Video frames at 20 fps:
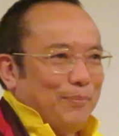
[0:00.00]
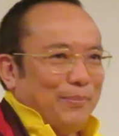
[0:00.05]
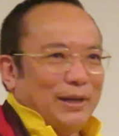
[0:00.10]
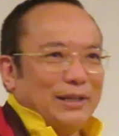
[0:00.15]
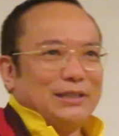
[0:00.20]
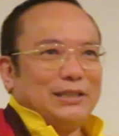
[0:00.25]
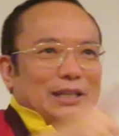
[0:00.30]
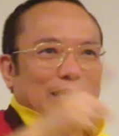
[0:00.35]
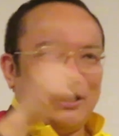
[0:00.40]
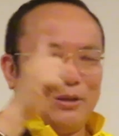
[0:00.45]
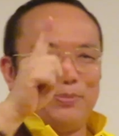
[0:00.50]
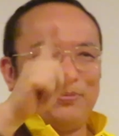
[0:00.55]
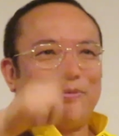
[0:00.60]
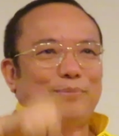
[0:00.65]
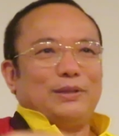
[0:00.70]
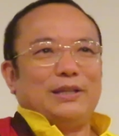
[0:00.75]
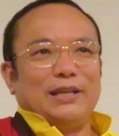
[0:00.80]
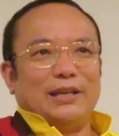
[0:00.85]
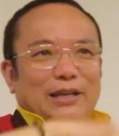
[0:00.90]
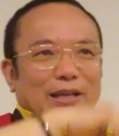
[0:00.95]
But
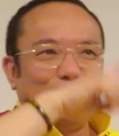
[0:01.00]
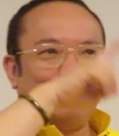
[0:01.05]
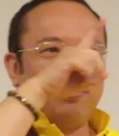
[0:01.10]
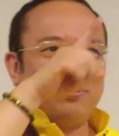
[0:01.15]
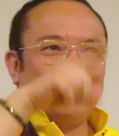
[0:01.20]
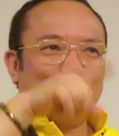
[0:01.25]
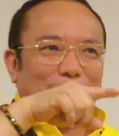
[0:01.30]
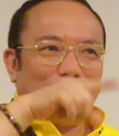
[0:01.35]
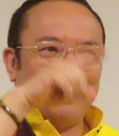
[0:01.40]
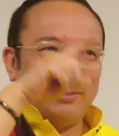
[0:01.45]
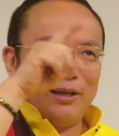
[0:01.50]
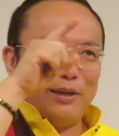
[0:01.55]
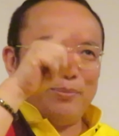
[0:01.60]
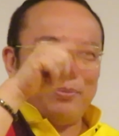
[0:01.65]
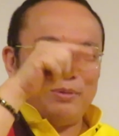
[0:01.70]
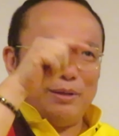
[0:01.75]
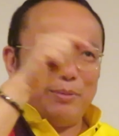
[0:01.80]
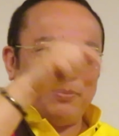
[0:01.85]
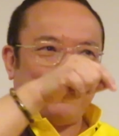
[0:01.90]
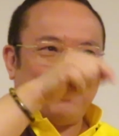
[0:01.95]
if
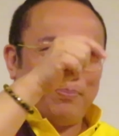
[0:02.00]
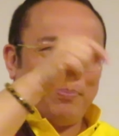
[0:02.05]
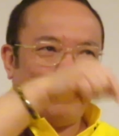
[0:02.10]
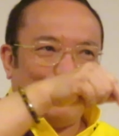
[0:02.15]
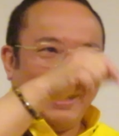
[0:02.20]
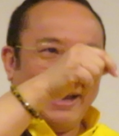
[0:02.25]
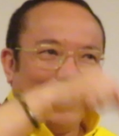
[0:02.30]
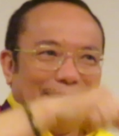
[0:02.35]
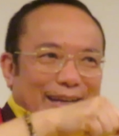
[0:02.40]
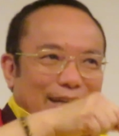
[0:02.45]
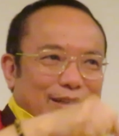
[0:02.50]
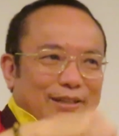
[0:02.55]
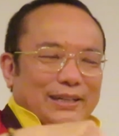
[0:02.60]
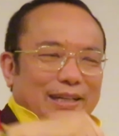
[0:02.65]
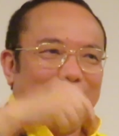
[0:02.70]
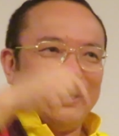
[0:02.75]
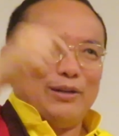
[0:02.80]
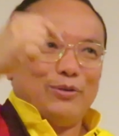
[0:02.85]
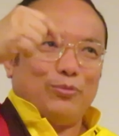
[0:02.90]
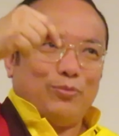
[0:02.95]
the planet
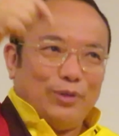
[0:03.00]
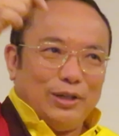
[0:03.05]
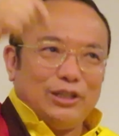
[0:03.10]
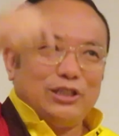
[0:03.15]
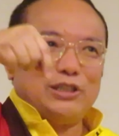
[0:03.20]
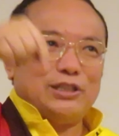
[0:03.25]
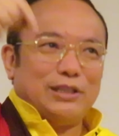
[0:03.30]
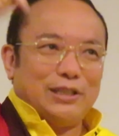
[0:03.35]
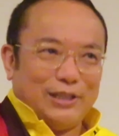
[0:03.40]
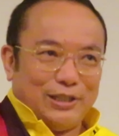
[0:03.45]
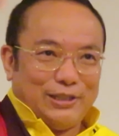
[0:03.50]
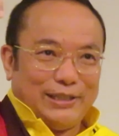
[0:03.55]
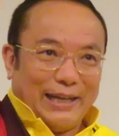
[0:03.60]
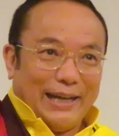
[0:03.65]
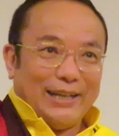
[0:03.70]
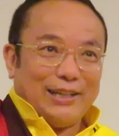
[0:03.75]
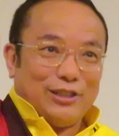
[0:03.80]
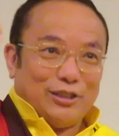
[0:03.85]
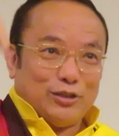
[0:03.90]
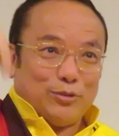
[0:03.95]
in which the
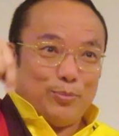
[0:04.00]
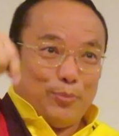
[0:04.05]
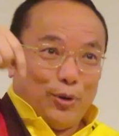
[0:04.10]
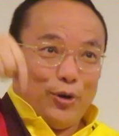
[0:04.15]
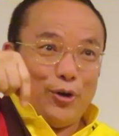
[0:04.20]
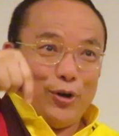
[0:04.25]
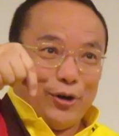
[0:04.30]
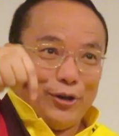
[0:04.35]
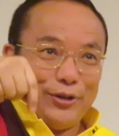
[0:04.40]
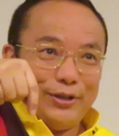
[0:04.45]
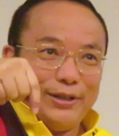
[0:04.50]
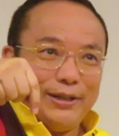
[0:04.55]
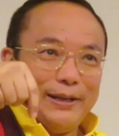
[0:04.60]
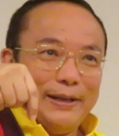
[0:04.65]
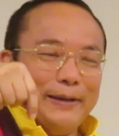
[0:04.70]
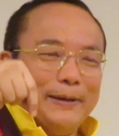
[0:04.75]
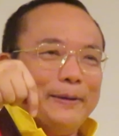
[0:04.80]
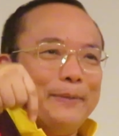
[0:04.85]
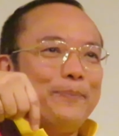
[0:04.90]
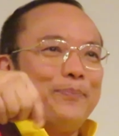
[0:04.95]
child is born
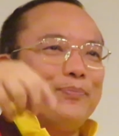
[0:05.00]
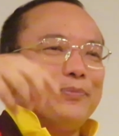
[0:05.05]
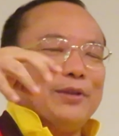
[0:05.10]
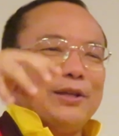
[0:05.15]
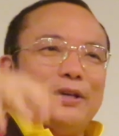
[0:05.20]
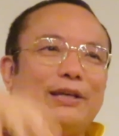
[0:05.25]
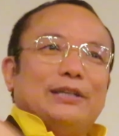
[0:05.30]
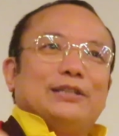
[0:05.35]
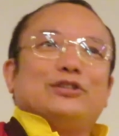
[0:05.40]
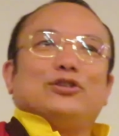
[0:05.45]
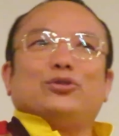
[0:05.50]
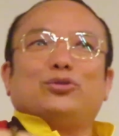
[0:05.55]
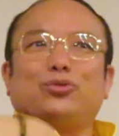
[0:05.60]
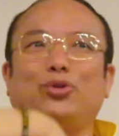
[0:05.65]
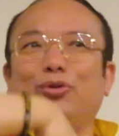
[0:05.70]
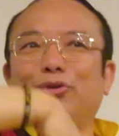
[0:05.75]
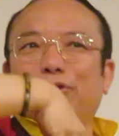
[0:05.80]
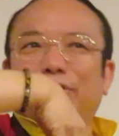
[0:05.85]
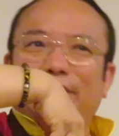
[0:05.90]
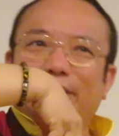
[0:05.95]
is
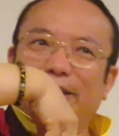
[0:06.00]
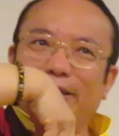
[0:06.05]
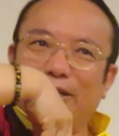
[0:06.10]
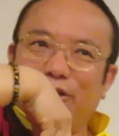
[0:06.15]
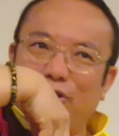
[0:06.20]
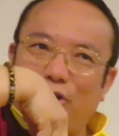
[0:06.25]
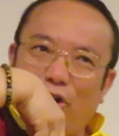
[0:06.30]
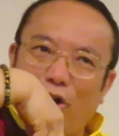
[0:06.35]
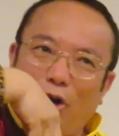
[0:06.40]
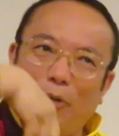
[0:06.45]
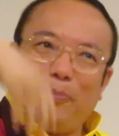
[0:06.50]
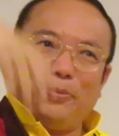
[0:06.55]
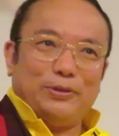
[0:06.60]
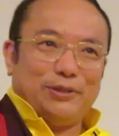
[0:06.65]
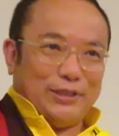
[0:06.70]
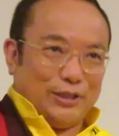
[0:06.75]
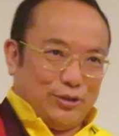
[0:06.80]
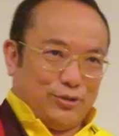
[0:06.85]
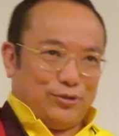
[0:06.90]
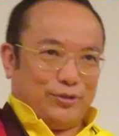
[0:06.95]
totally
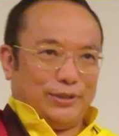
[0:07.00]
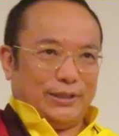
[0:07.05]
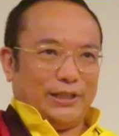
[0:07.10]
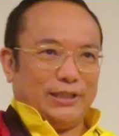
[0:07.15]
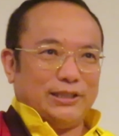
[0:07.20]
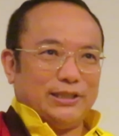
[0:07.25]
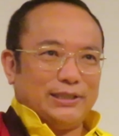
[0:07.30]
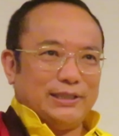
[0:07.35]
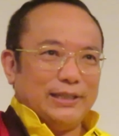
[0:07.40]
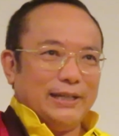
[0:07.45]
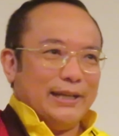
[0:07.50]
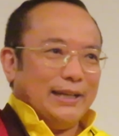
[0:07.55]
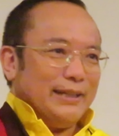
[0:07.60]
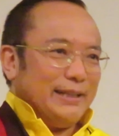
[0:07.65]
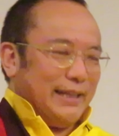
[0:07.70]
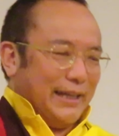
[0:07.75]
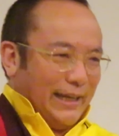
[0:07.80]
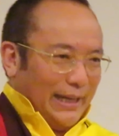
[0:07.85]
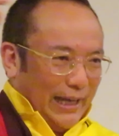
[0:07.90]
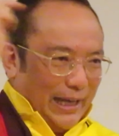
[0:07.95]
opposite to this,
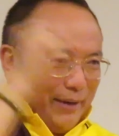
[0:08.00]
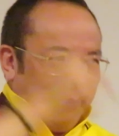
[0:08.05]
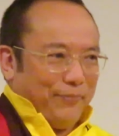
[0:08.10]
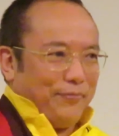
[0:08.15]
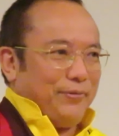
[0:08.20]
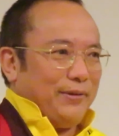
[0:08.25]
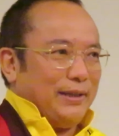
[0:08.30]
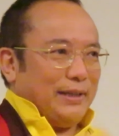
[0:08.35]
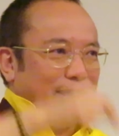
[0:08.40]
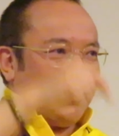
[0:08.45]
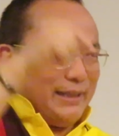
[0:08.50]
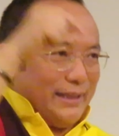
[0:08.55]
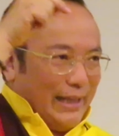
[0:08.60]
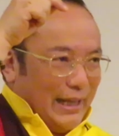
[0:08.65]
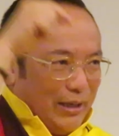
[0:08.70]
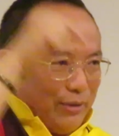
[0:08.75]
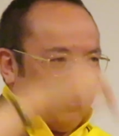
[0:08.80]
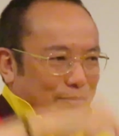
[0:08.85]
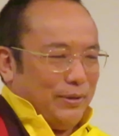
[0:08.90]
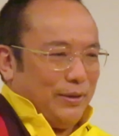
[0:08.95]
then everything
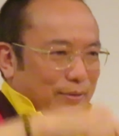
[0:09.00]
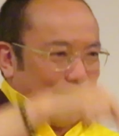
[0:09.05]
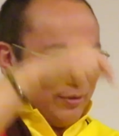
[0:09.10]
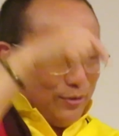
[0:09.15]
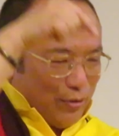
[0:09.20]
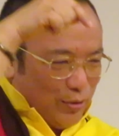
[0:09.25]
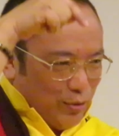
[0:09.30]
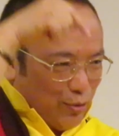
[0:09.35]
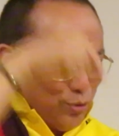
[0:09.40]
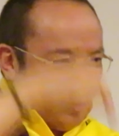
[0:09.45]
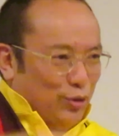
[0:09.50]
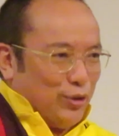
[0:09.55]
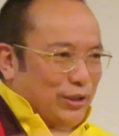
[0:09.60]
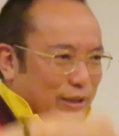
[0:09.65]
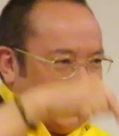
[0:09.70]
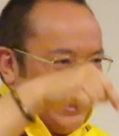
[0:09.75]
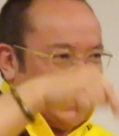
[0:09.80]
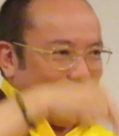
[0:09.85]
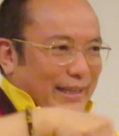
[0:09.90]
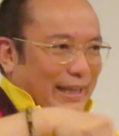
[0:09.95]

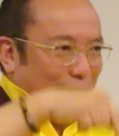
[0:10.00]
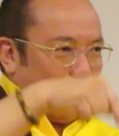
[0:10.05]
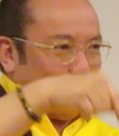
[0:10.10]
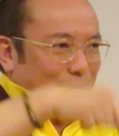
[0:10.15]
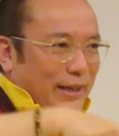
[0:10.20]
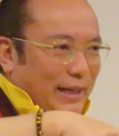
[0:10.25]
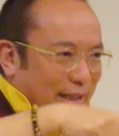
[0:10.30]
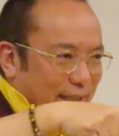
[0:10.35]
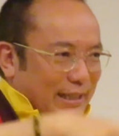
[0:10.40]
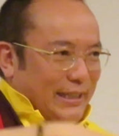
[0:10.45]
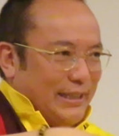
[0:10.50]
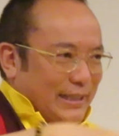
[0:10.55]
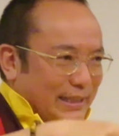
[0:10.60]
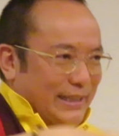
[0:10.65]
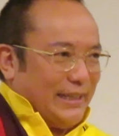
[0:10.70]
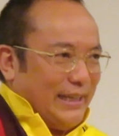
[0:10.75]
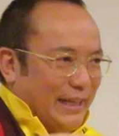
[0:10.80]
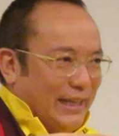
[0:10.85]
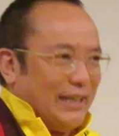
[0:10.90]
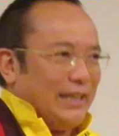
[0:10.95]
good thing that we are
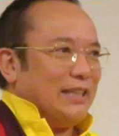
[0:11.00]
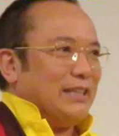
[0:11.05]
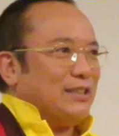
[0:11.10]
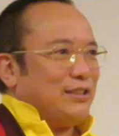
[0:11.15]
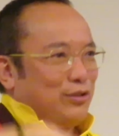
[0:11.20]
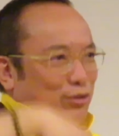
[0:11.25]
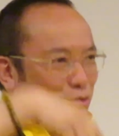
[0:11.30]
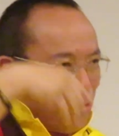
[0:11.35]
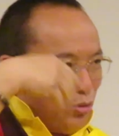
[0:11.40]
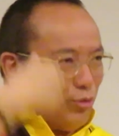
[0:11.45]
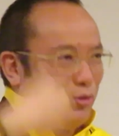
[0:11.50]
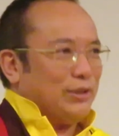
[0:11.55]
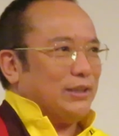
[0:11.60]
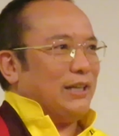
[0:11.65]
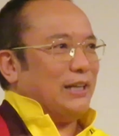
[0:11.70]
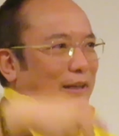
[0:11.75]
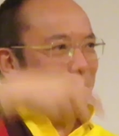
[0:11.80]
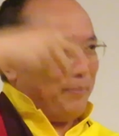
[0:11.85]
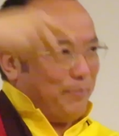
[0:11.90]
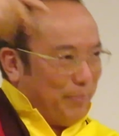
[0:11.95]
teaching here is
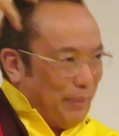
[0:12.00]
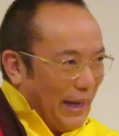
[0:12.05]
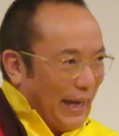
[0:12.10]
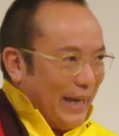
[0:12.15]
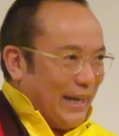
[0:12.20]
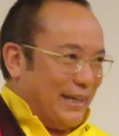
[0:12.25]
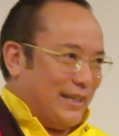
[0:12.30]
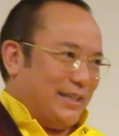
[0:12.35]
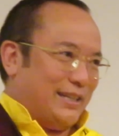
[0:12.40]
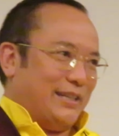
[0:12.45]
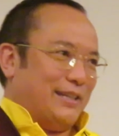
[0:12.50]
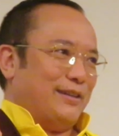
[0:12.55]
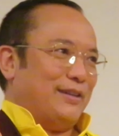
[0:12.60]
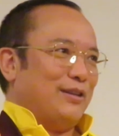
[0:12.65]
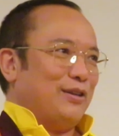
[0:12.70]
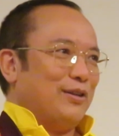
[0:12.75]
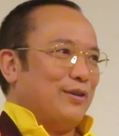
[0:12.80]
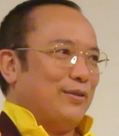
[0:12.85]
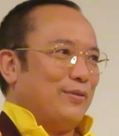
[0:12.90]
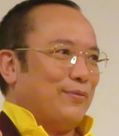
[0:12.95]
totally bad
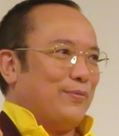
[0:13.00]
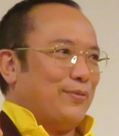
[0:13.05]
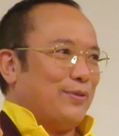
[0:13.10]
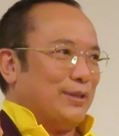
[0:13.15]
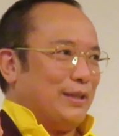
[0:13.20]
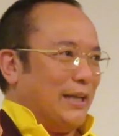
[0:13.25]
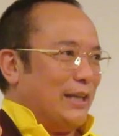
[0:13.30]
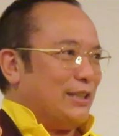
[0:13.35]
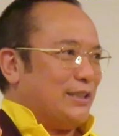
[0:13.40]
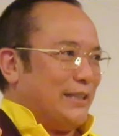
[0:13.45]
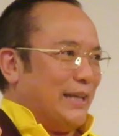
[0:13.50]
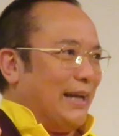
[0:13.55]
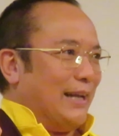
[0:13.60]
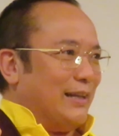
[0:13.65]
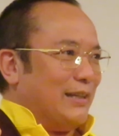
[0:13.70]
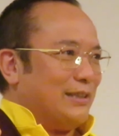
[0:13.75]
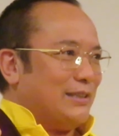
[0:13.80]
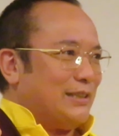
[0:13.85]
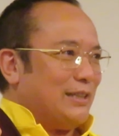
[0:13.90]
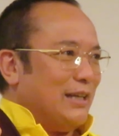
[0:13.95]
for that
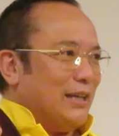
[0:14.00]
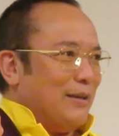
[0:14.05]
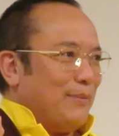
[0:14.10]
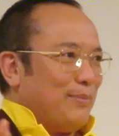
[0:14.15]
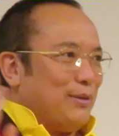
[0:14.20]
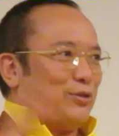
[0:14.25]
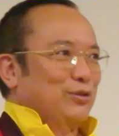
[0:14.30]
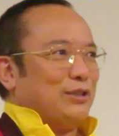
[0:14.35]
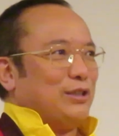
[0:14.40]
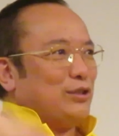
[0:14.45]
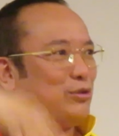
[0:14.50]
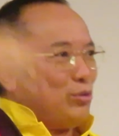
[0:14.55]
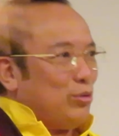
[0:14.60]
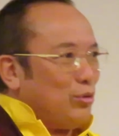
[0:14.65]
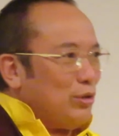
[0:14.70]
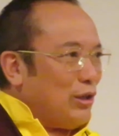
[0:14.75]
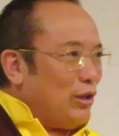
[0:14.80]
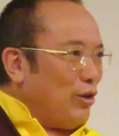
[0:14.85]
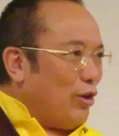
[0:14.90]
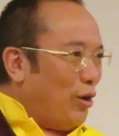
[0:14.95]
child, because it's
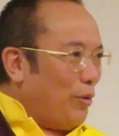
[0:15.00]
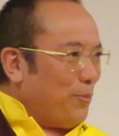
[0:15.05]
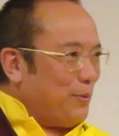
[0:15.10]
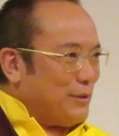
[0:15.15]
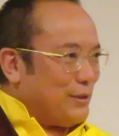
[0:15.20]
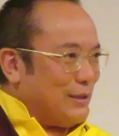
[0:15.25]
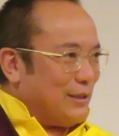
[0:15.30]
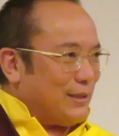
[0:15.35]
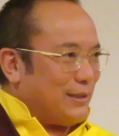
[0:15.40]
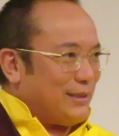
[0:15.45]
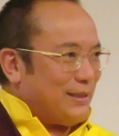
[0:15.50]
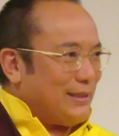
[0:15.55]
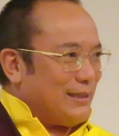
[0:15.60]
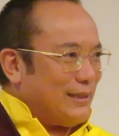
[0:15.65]
totally opposite.